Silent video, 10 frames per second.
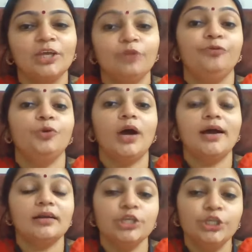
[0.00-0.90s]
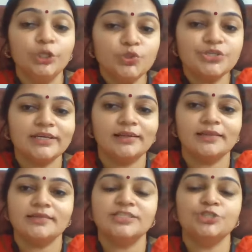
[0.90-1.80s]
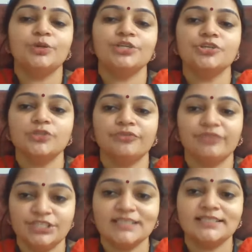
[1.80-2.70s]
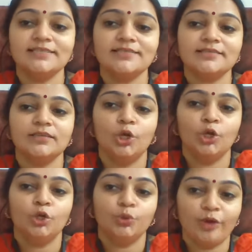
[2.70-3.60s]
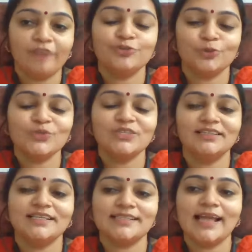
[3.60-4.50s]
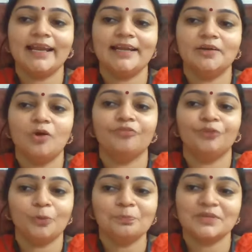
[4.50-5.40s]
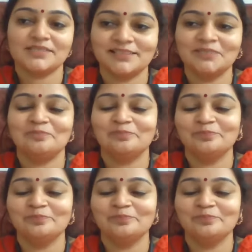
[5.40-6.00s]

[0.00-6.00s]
if you are neutral in situations of injustice, you have chosen the side of the oppressor.